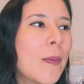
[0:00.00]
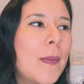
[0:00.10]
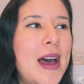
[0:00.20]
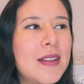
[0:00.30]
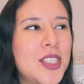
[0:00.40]

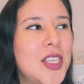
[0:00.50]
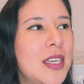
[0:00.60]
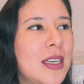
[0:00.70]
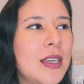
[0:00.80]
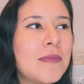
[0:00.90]
but
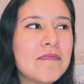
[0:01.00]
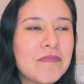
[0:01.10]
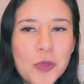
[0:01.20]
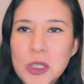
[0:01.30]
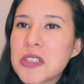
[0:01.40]
tea
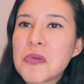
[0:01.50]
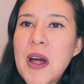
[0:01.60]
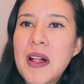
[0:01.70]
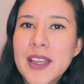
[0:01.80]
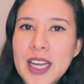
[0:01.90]
works well.